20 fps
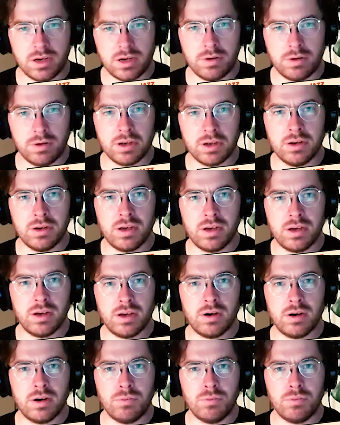reckon
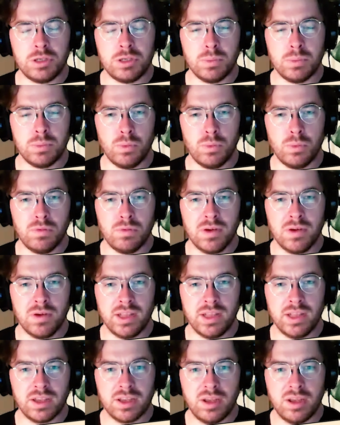Richmond would have won
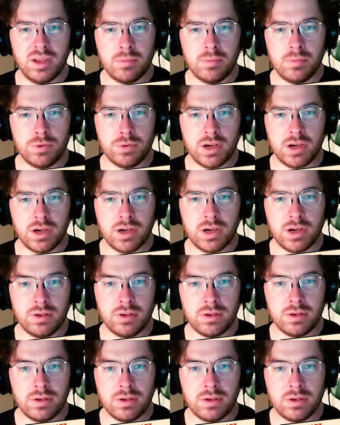that game, or Carlton.